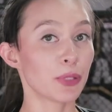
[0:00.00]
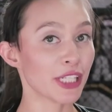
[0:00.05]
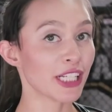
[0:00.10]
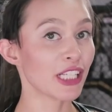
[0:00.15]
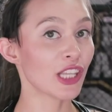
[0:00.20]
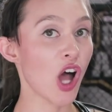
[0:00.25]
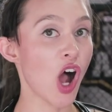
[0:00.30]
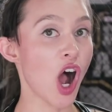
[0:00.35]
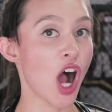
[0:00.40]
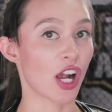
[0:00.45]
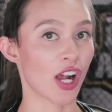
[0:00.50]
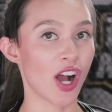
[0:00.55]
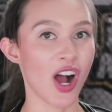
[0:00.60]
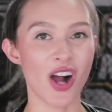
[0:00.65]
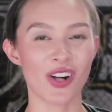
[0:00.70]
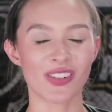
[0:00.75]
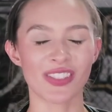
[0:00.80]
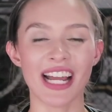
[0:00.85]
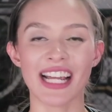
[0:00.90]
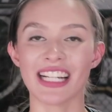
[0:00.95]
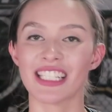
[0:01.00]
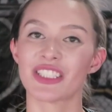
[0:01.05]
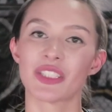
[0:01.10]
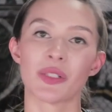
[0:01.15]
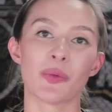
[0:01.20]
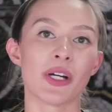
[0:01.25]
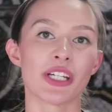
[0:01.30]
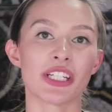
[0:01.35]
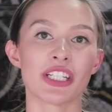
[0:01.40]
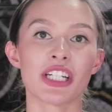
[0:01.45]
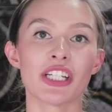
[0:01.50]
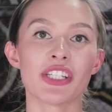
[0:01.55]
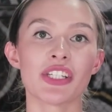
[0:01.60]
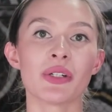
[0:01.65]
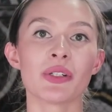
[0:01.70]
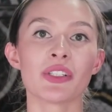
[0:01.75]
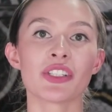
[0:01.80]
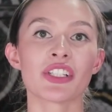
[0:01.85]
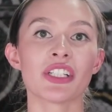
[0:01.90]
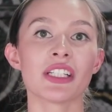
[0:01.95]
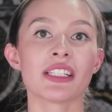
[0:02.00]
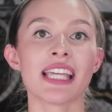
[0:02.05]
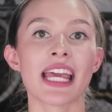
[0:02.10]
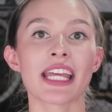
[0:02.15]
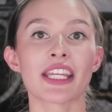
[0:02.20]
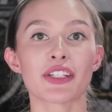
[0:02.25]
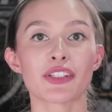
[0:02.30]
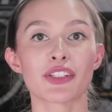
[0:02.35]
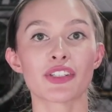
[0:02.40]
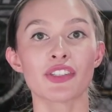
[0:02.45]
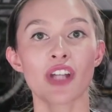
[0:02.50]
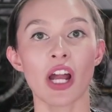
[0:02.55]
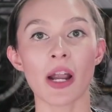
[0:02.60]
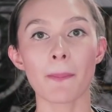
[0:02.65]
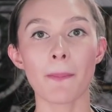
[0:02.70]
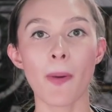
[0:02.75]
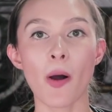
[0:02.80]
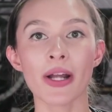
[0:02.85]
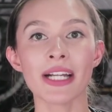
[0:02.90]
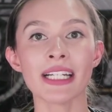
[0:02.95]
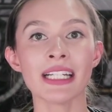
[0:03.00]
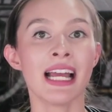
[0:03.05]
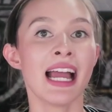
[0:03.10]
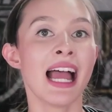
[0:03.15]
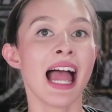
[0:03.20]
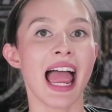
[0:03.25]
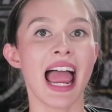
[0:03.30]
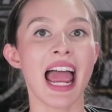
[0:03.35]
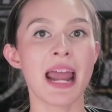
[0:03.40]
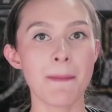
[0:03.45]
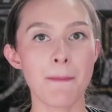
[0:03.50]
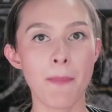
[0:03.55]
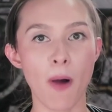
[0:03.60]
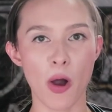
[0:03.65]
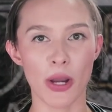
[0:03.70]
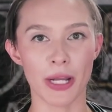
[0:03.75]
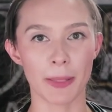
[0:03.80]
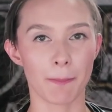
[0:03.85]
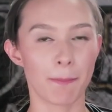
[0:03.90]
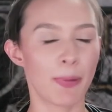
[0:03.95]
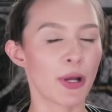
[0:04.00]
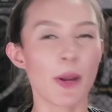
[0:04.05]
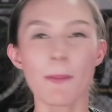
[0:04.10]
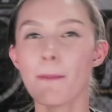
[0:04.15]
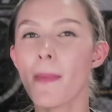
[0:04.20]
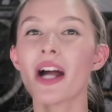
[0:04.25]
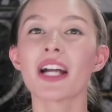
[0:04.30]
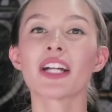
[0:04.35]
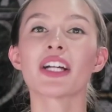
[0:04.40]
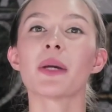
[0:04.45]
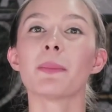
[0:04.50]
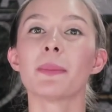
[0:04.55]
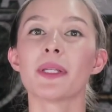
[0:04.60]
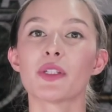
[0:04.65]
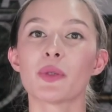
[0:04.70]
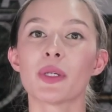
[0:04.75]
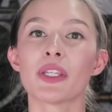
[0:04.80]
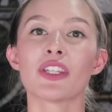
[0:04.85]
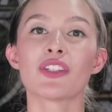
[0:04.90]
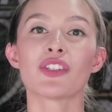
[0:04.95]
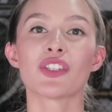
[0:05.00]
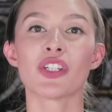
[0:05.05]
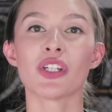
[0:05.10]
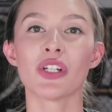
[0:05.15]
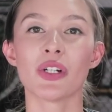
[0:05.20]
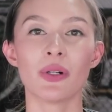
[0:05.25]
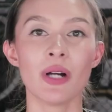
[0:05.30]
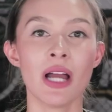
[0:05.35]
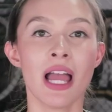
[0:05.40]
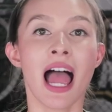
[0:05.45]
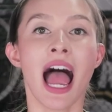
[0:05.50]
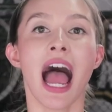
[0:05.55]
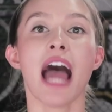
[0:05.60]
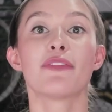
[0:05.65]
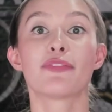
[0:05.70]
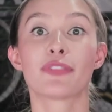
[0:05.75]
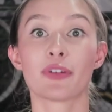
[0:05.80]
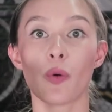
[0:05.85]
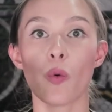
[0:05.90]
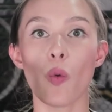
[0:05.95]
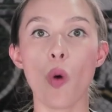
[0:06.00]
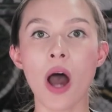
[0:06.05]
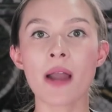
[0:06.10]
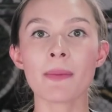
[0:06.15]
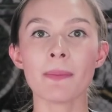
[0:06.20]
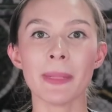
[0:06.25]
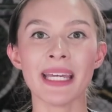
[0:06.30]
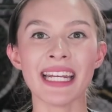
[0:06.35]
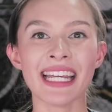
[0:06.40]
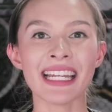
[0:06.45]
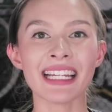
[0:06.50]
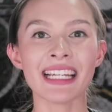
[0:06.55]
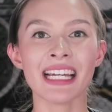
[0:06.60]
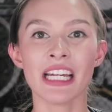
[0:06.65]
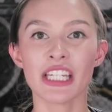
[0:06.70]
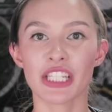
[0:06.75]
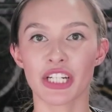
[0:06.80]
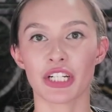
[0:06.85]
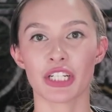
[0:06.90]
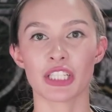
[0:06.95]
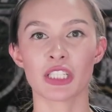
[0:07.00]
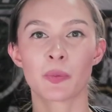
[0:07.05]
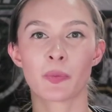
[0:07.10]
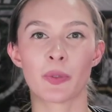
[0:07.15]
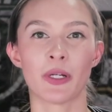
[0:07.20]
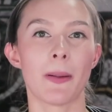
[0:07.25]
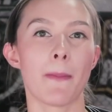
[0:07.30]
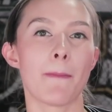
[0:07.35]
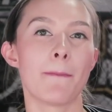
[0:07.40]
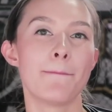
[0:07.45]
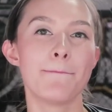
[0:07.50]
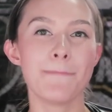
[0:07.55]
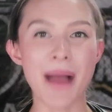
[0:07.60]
pretty long. All right, so what you're gonna do is you're gonna take your start point, end point, put a marker between the 2. And for 1 minute, you're gonna sprint